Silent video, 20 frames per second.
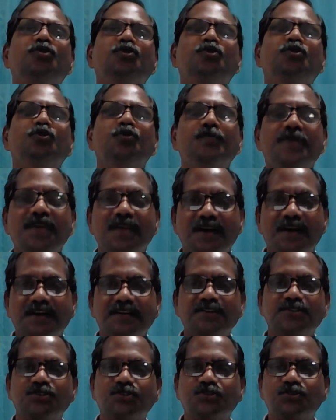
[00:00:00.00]
to be
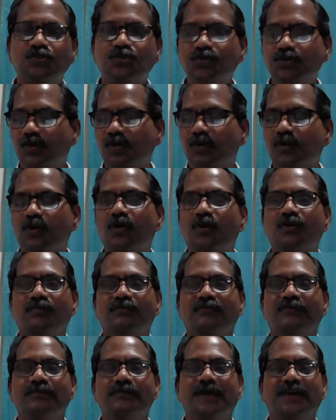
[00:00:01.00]
understood
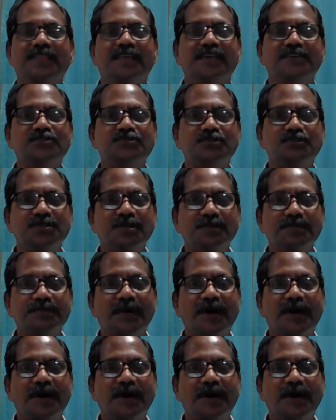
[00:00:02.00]
by the executing